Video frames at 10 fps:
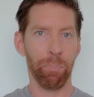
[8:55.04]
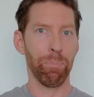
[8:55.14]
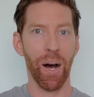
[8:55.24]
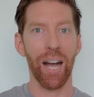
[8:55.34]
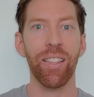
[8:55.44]

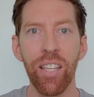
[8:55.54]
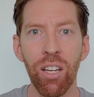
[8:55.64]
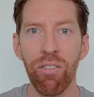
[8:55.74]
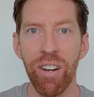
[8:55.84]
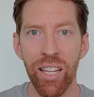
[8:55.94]
buying the
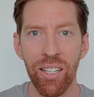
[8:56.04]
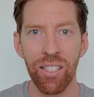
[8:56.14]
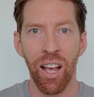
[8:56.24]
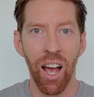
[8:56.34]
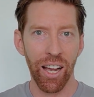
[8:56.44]

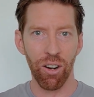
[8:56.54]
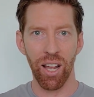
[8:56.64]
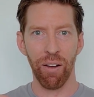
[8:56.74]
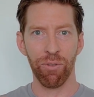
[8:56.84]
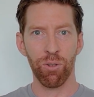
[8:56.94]
ingredients. I don't
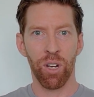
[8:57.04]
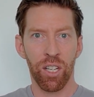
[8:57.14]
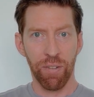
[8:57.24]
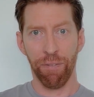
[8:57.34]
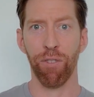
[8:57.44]
have to
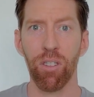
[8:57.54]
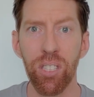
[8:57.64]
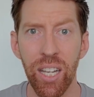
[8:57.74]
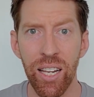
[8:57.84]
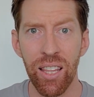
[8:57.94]

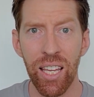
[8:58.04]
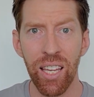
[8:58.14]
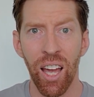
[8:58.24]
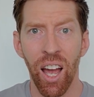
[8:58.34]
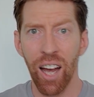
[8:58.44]
defrost anything.